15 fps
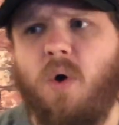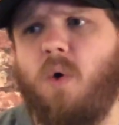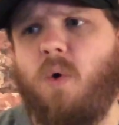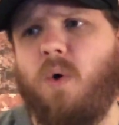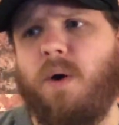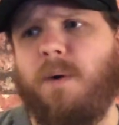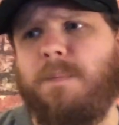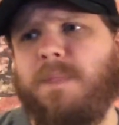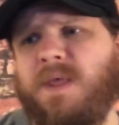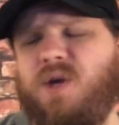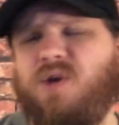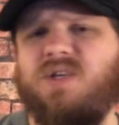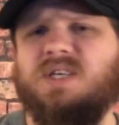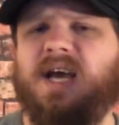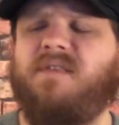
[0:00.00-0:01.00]
or
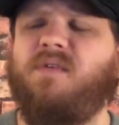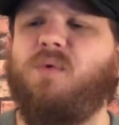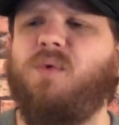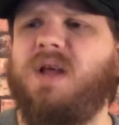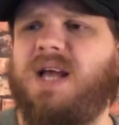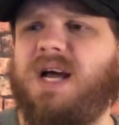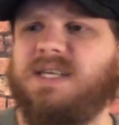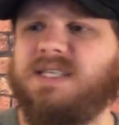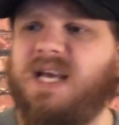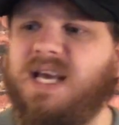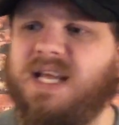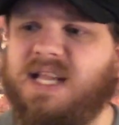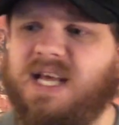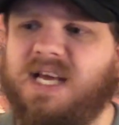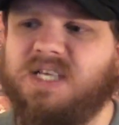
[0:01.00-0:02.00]
you just haven't realized
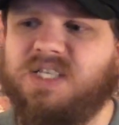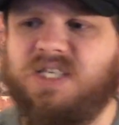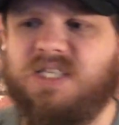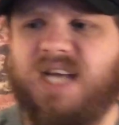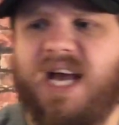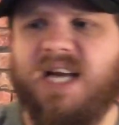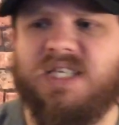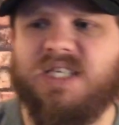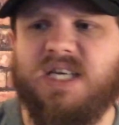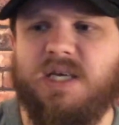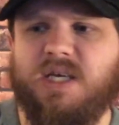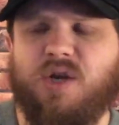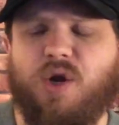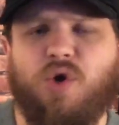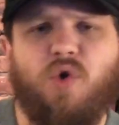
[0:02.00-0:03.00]
that she's
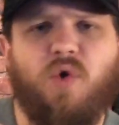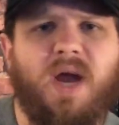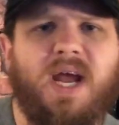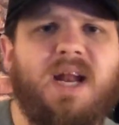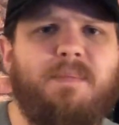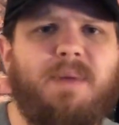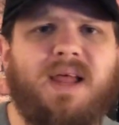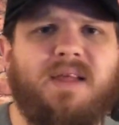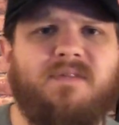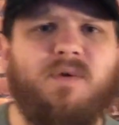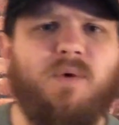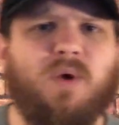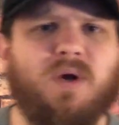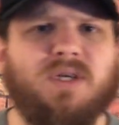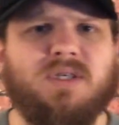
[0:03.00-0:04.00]
actually, created by the
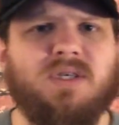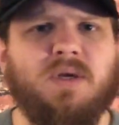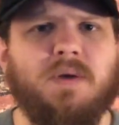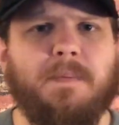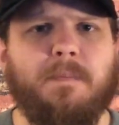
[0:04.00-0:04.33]
Force.